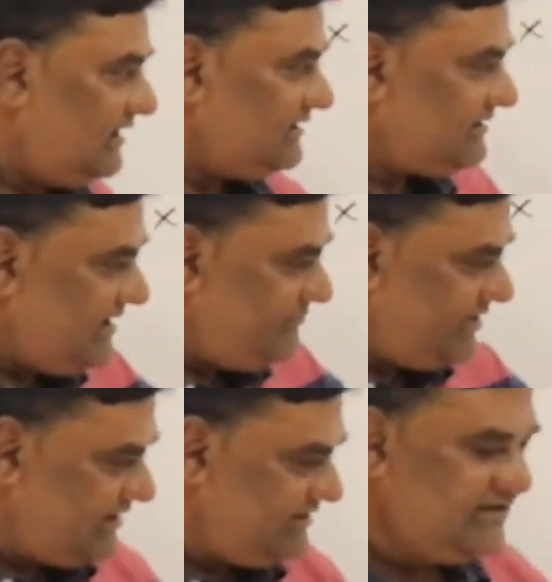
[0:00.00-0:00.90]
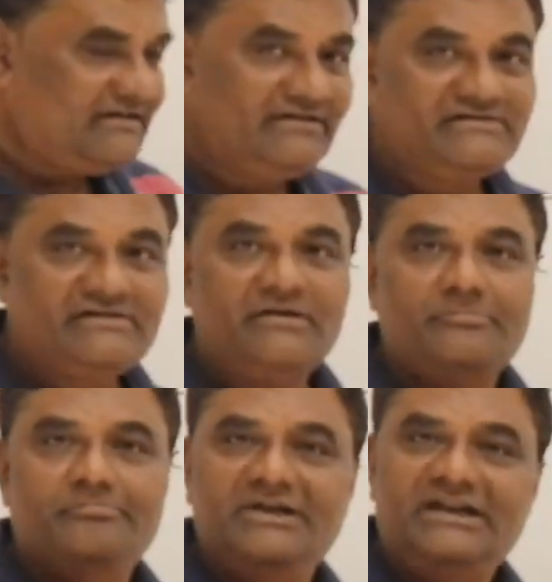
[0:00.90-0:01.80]
And the time taken here is
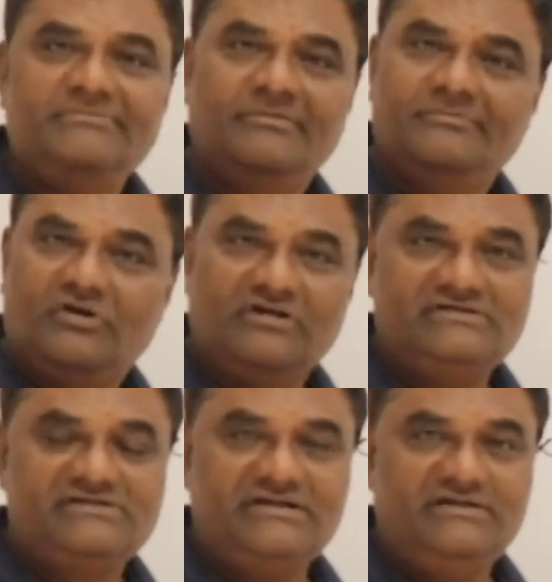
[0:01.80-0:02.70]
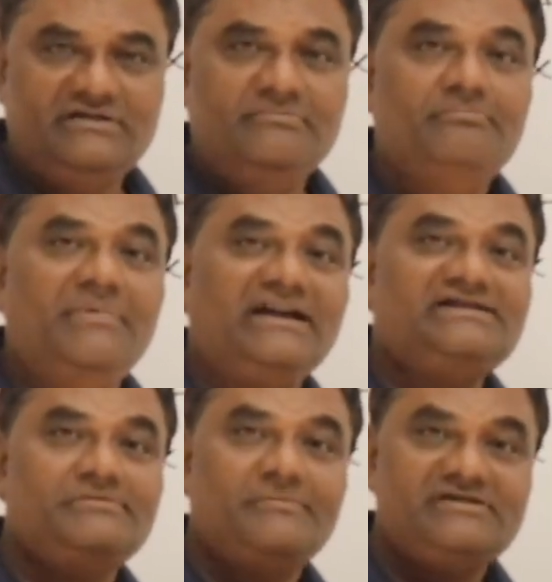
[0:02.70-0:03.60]
minimum constant,
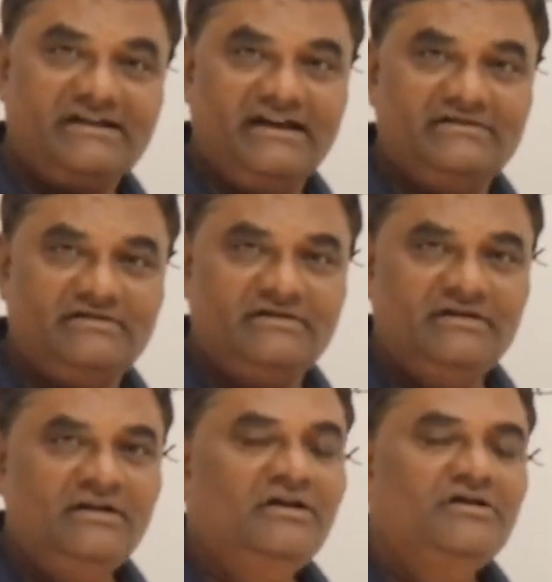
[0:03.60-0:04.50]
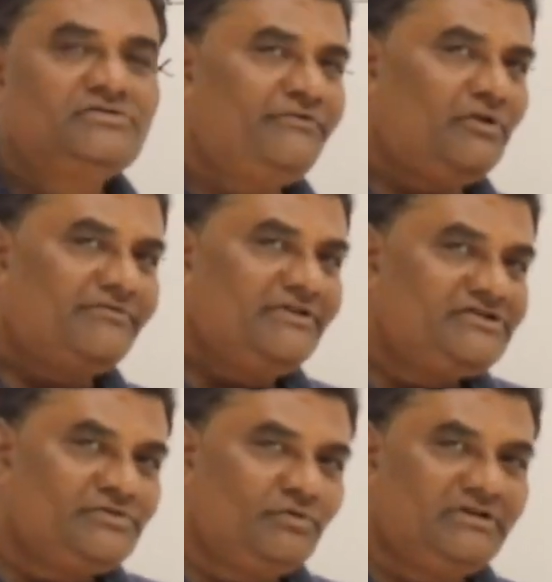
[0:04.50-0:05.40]
maximum is n. So for
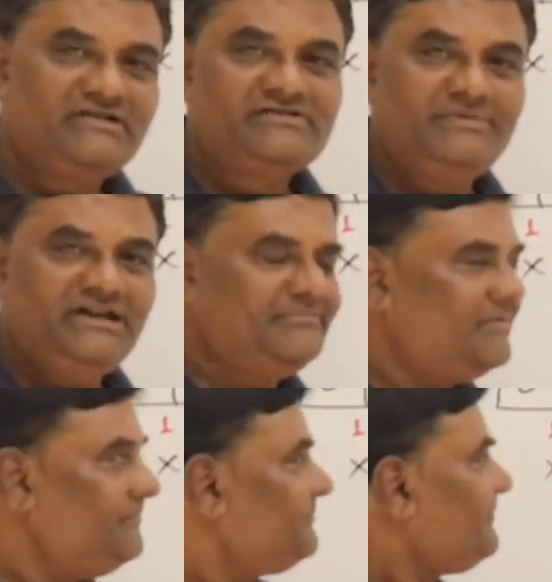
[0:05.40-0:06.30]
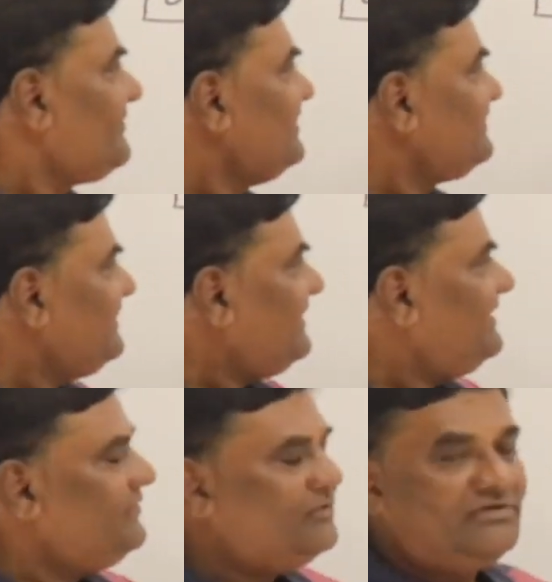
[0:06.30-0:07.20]
which node it is minimum?
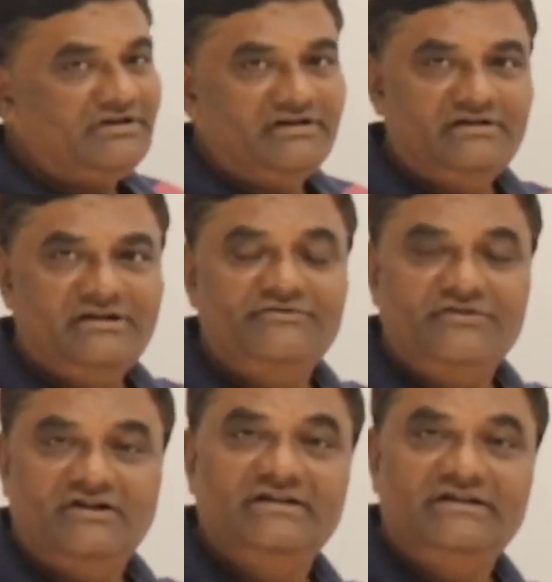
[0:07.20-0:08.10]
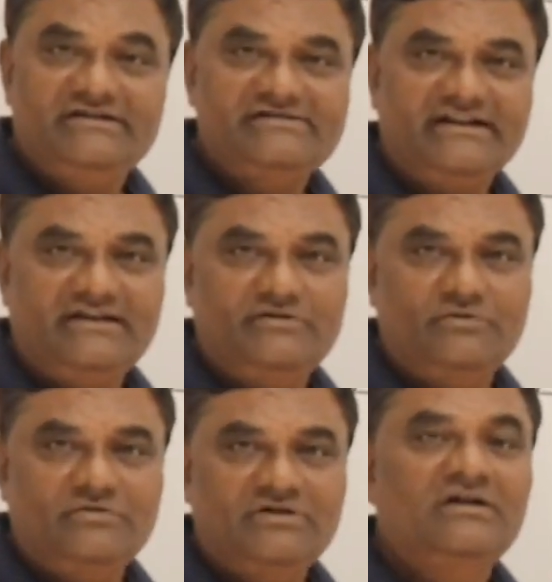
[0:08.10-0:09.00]
Second node. If you are deleting second
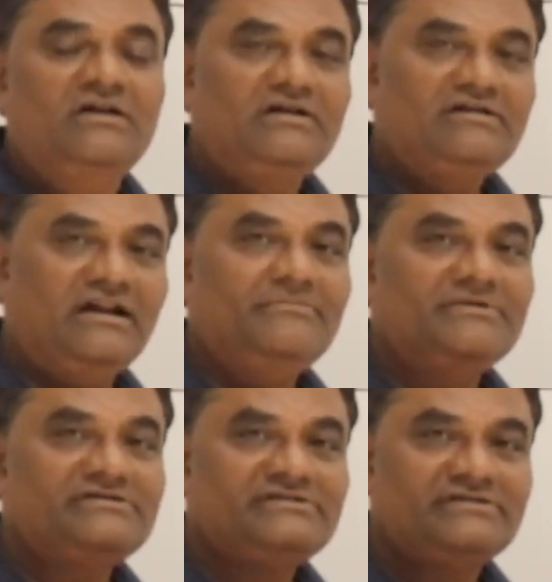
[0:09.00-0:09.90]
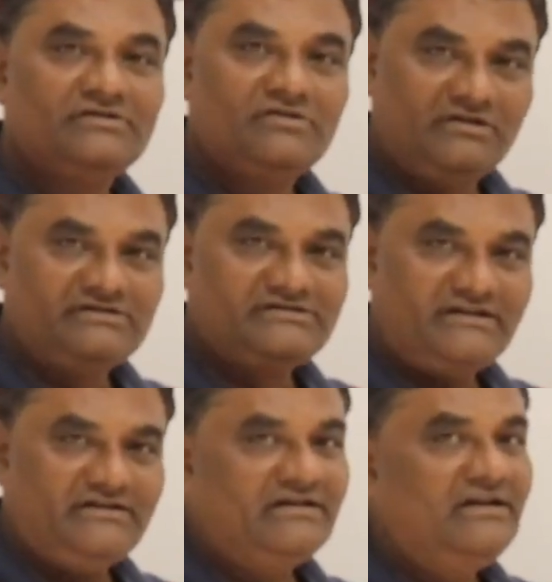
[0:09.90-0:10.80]
node, time is
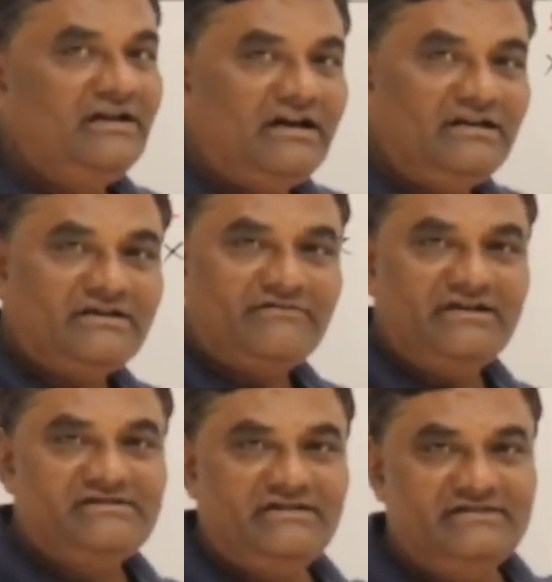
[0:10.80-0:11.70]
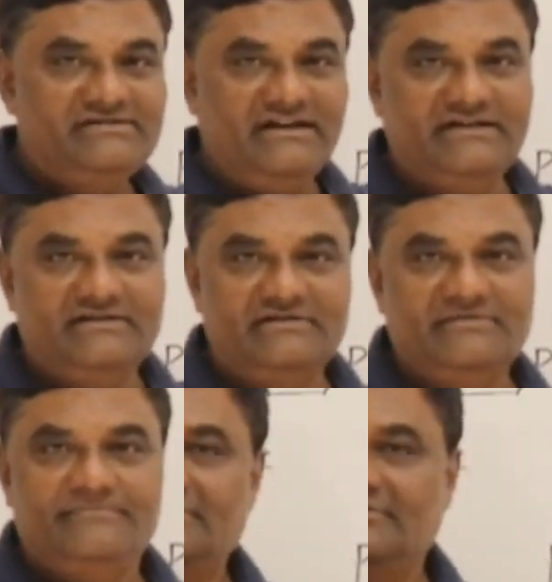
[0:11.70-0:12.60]
constant. Otherwise it is n.